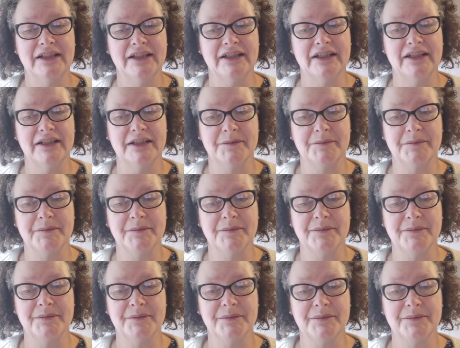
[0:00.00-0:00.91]

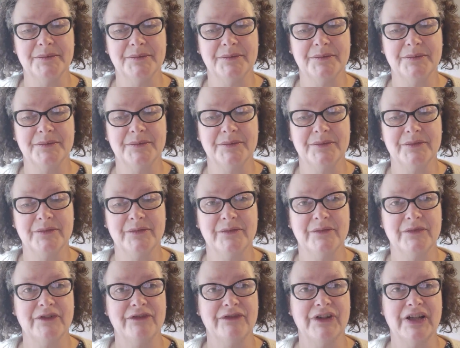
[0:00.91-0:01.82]

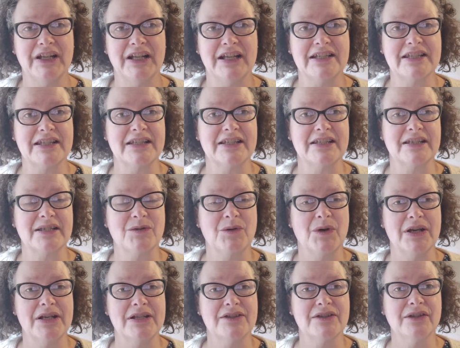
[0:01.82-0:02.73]
Finances are
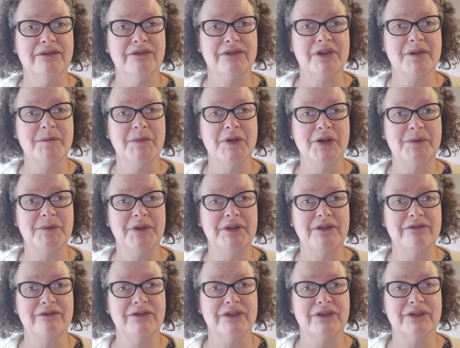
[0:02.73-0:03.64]
quite tough at the
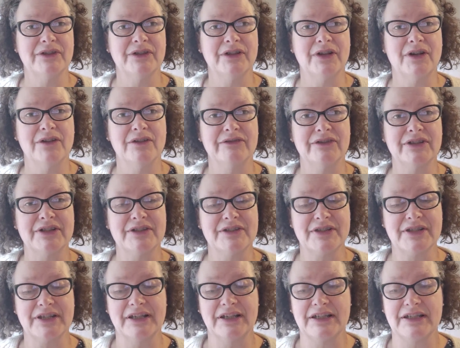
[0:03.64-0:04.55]
moment for a lot of
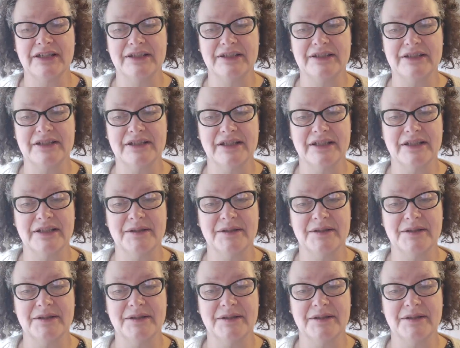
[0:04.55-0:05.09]
us, and